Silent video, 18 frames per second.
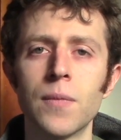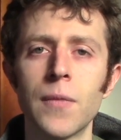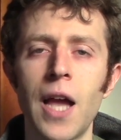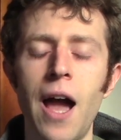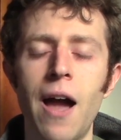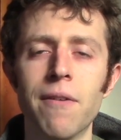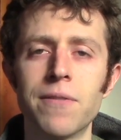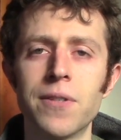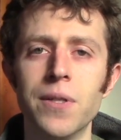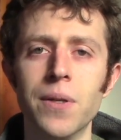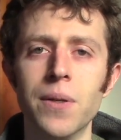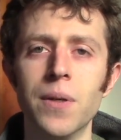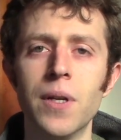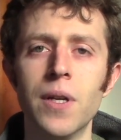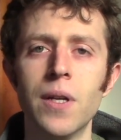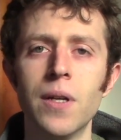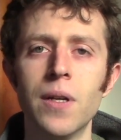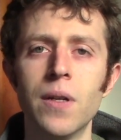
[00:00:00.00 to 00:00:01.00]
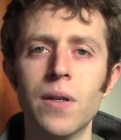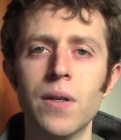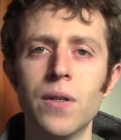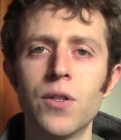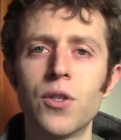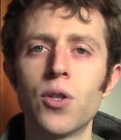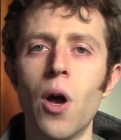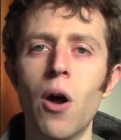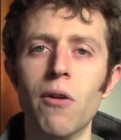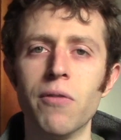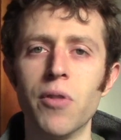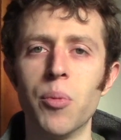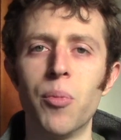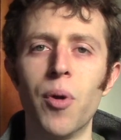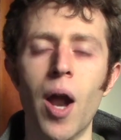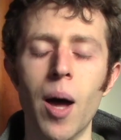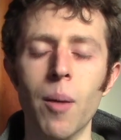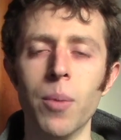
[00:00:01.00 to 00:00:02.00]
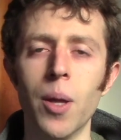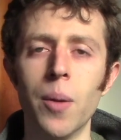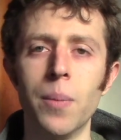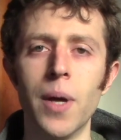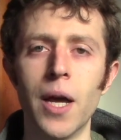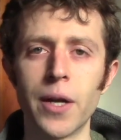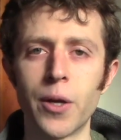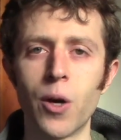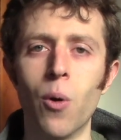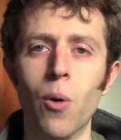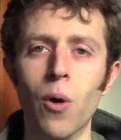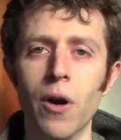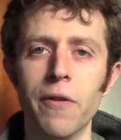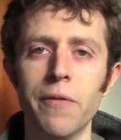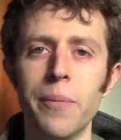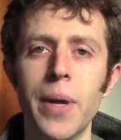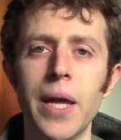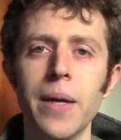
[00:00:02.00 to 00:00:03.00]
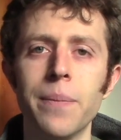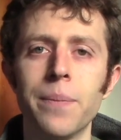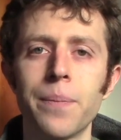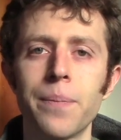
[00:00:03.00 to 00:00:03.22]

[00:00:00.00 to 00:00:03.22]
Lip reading: Have to solve the problem at core of me.